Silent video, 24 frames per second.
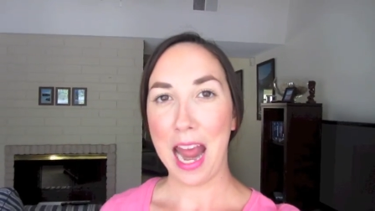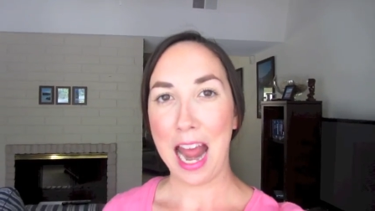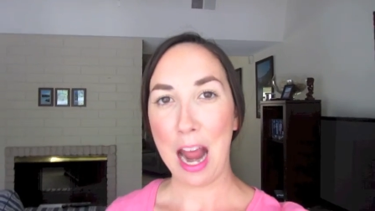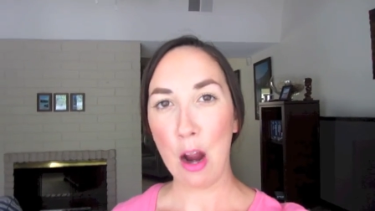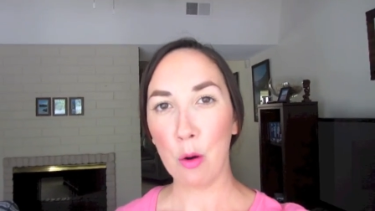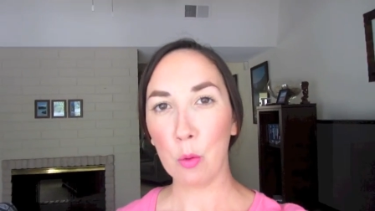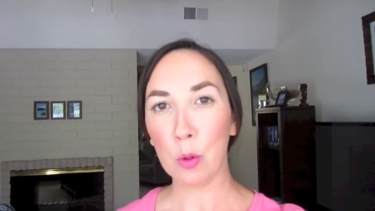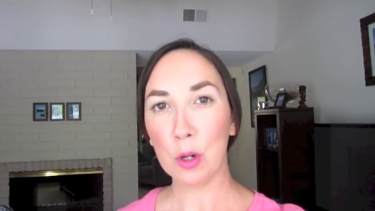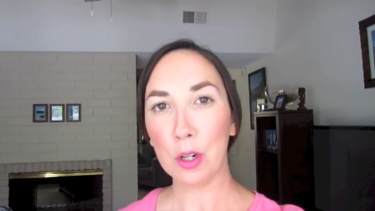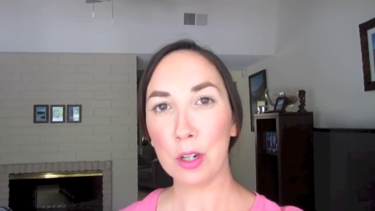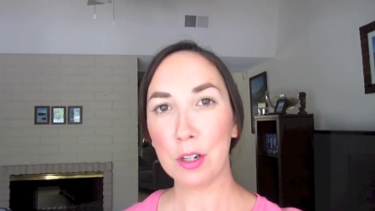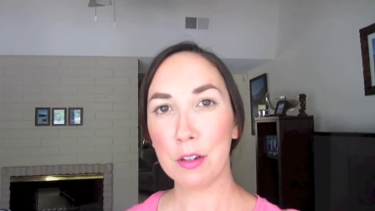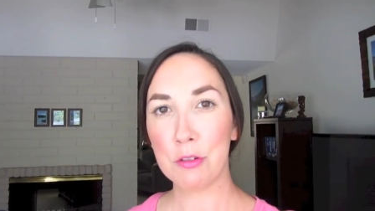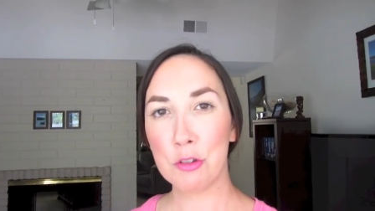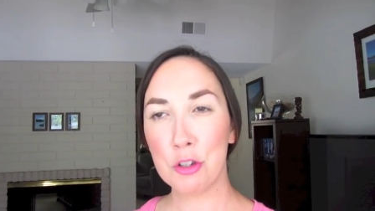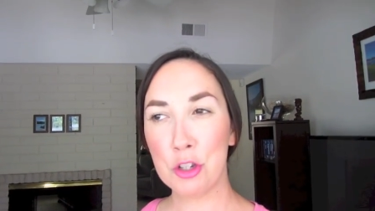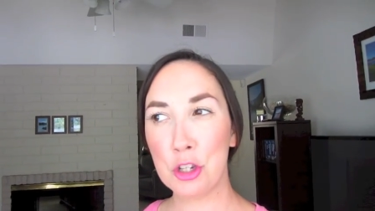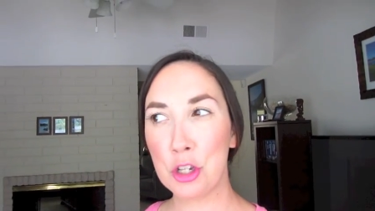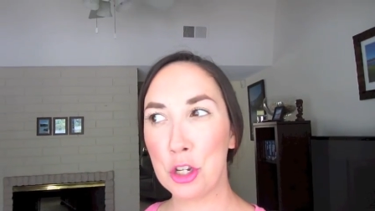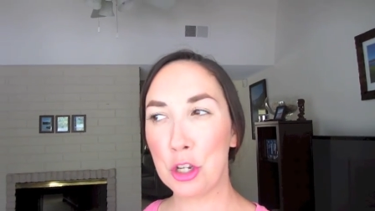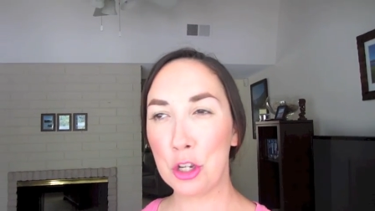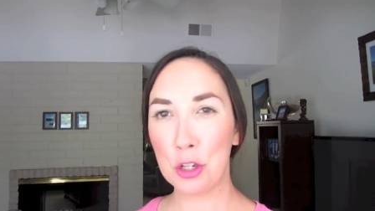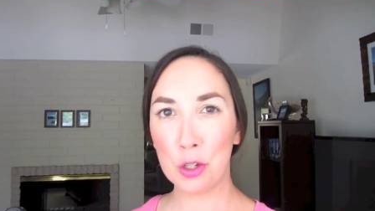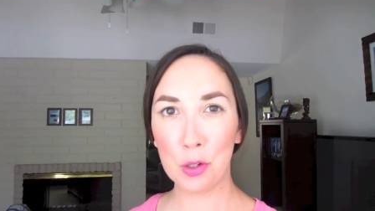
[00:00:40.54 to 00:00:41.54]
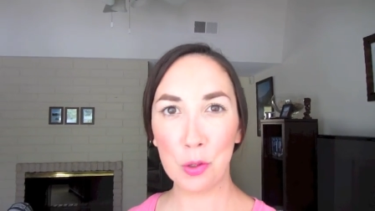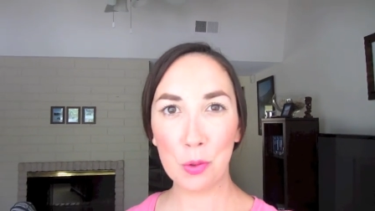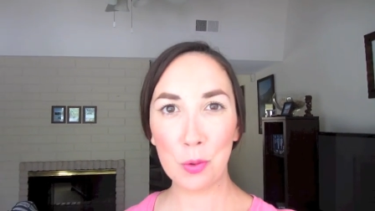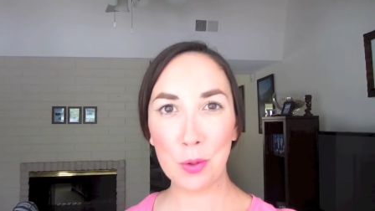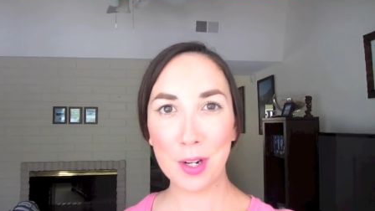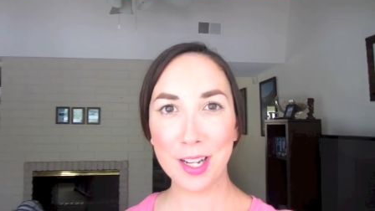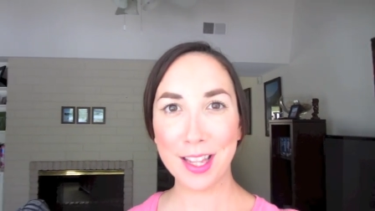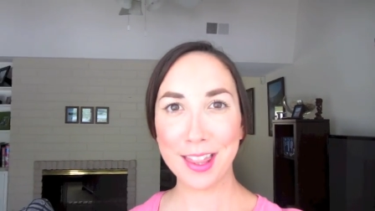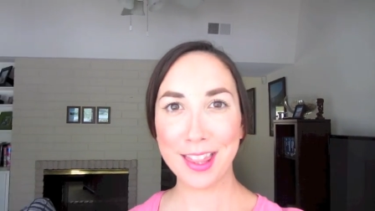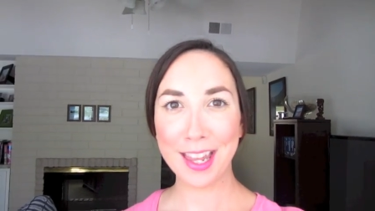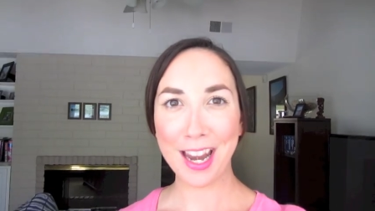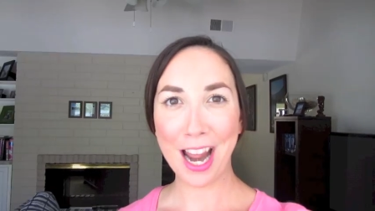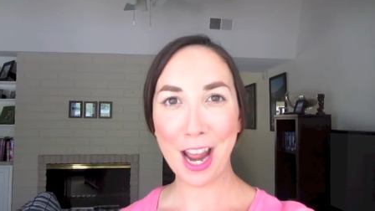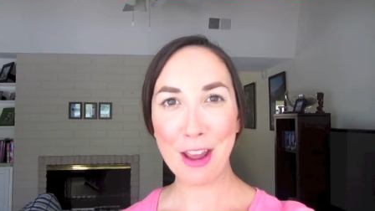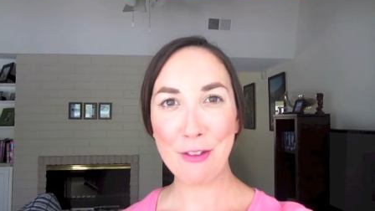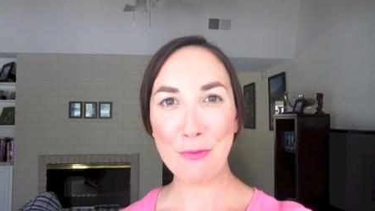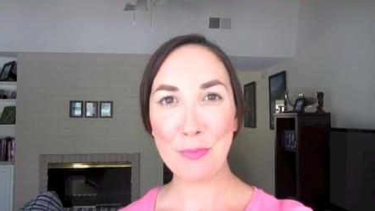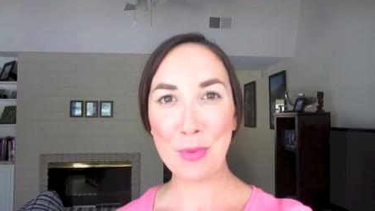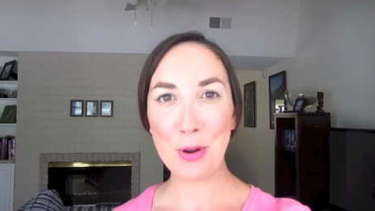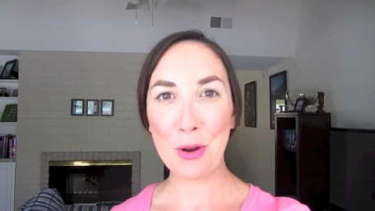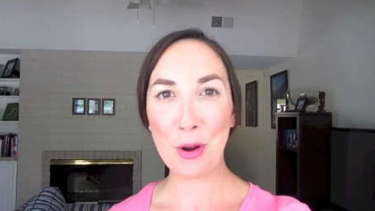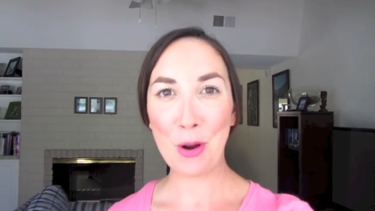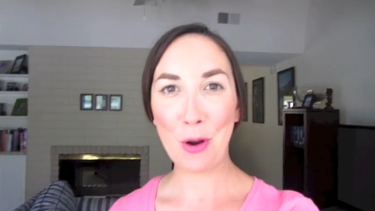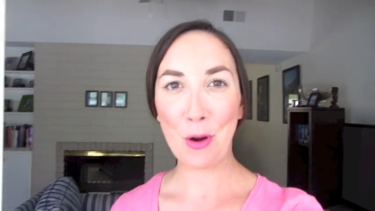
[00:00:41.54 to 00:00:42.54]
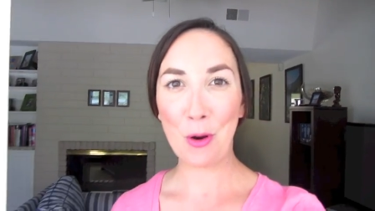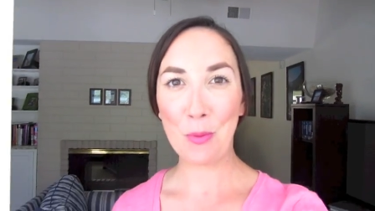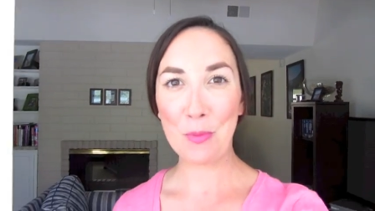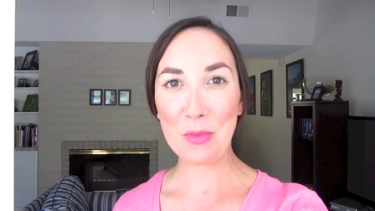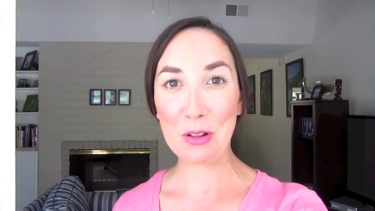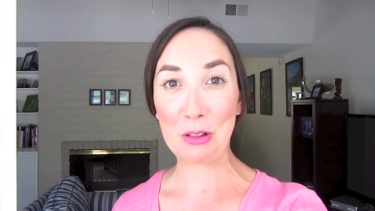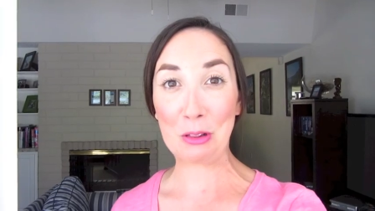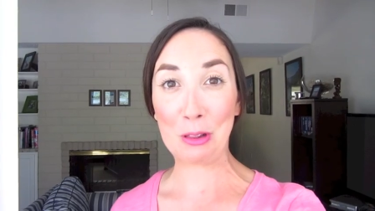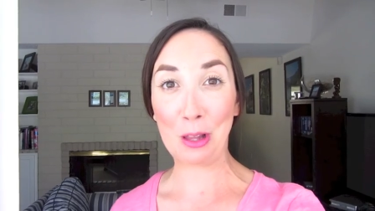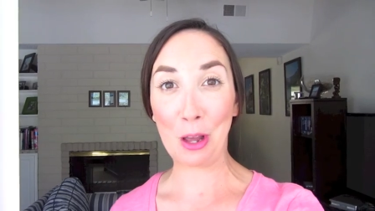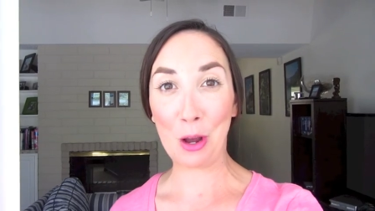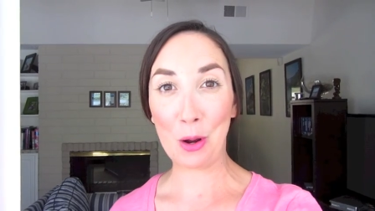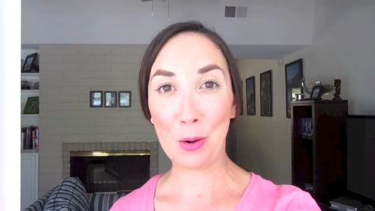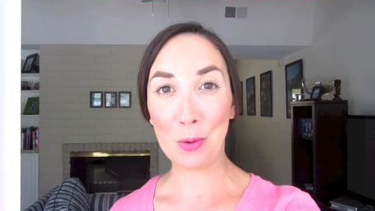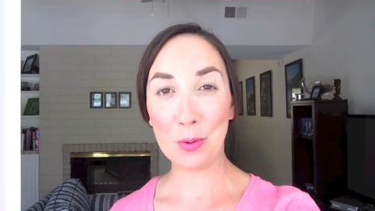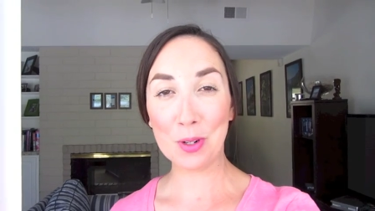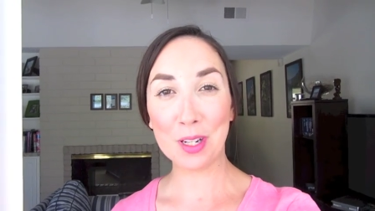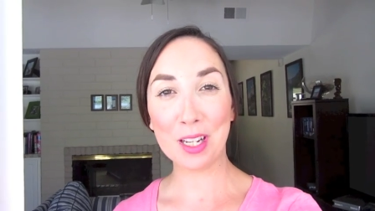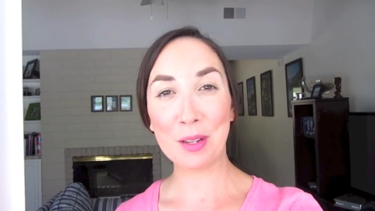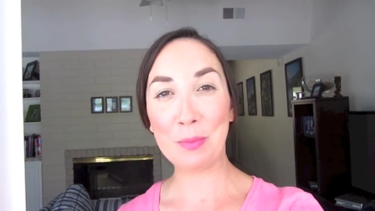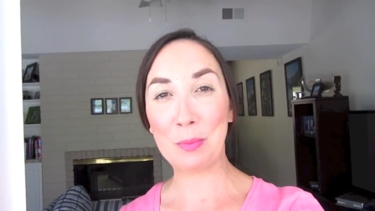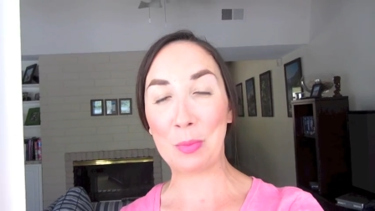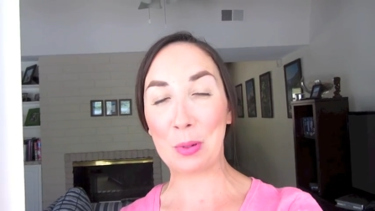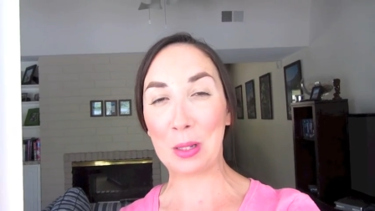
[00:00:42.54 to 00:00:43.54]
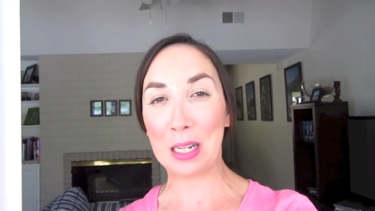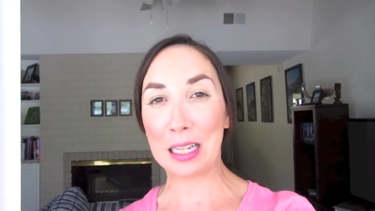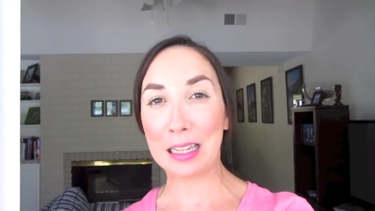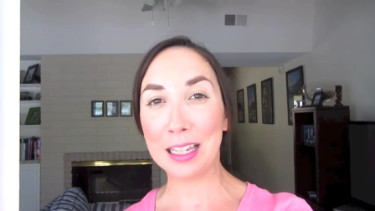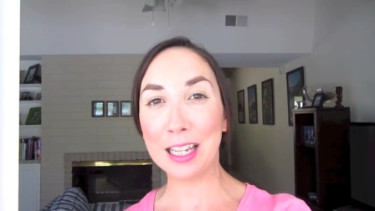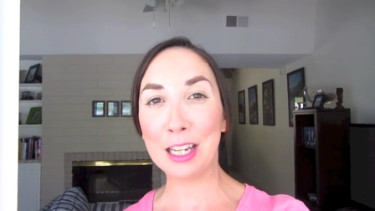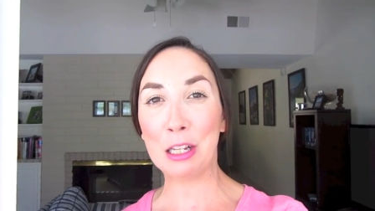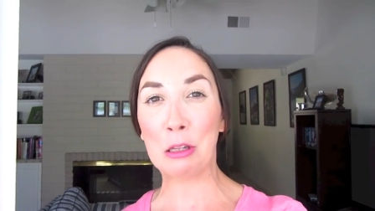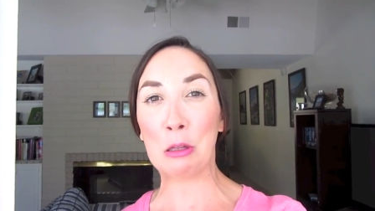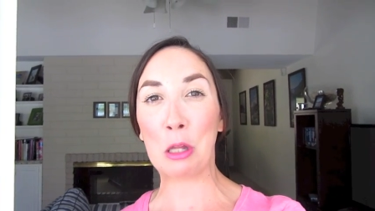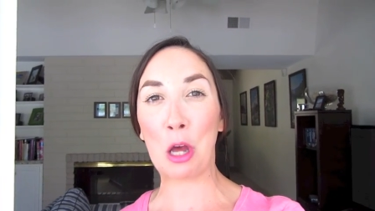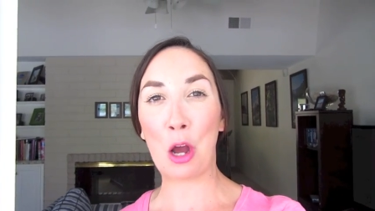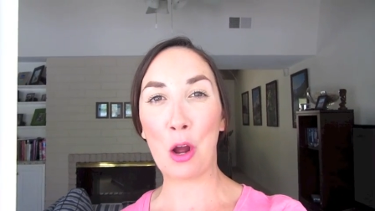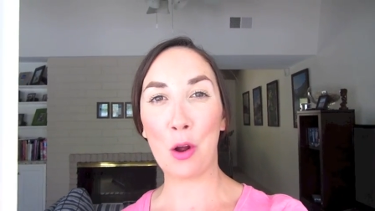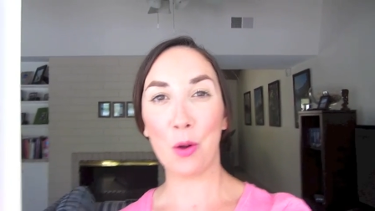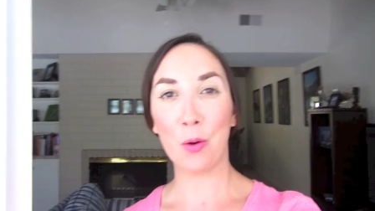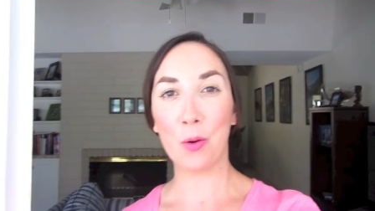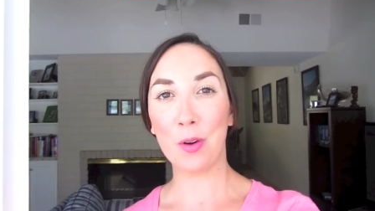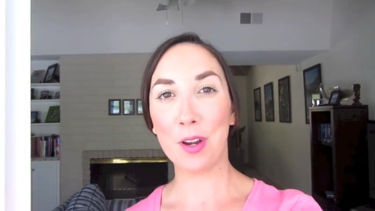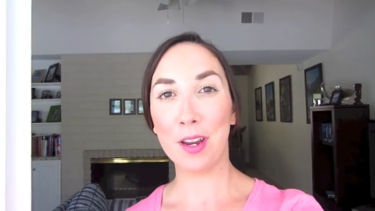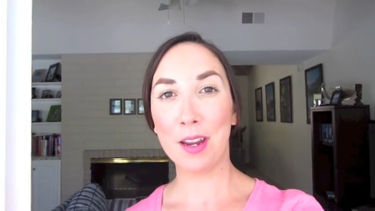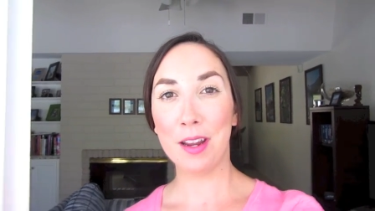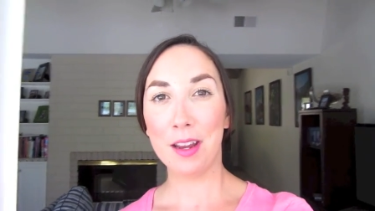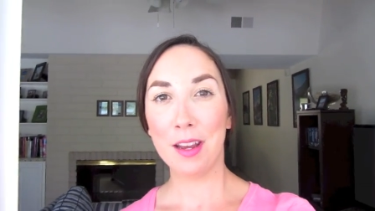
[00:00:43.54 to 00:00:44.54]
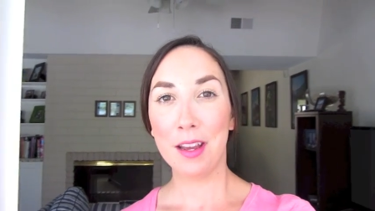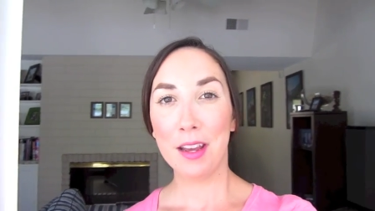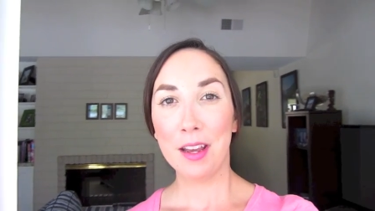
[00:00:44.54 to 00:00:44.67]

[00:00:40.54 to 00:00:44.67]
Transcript: hour two that I've been home alone, completely alone.